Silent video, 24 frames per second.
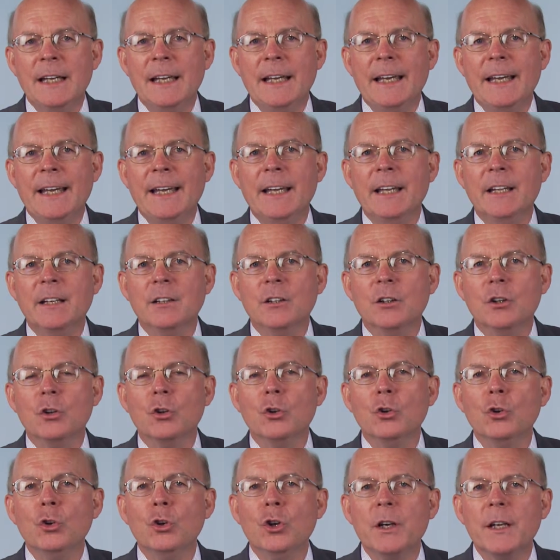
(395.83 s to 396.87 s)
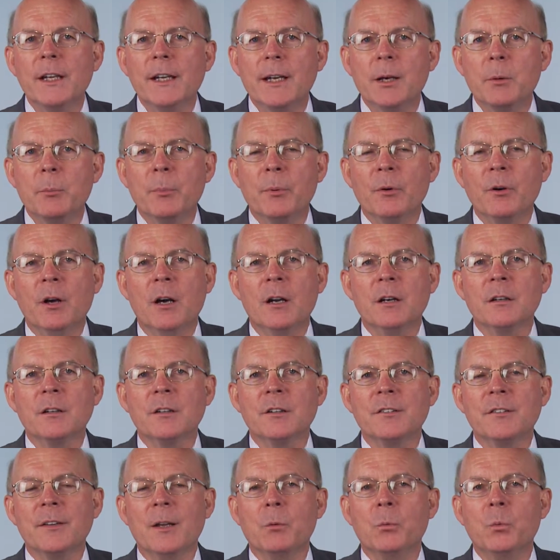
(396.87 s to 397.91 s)
in looking at
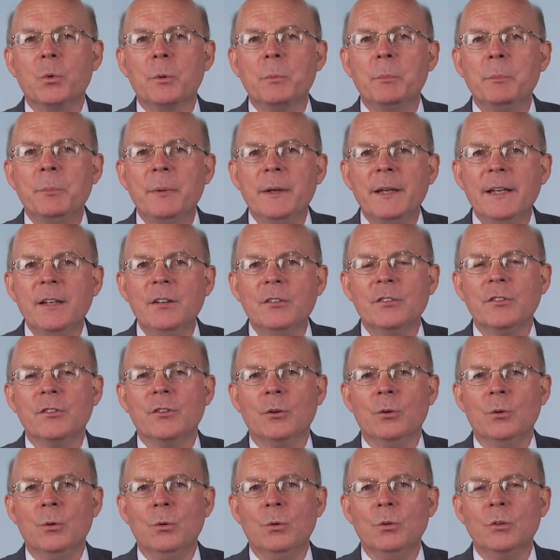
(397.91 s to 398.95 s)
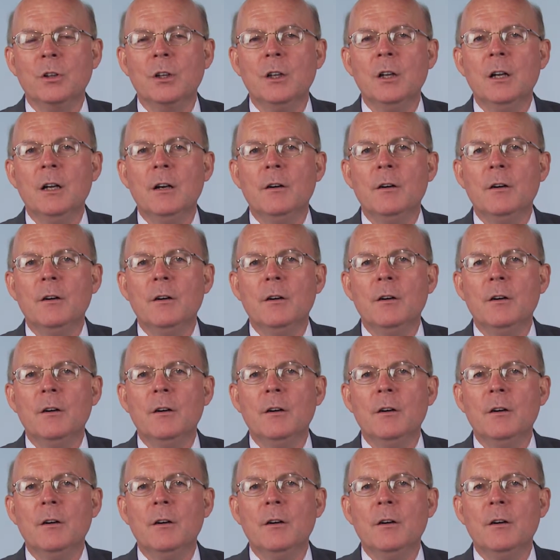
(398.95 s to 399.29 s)
products that were being sold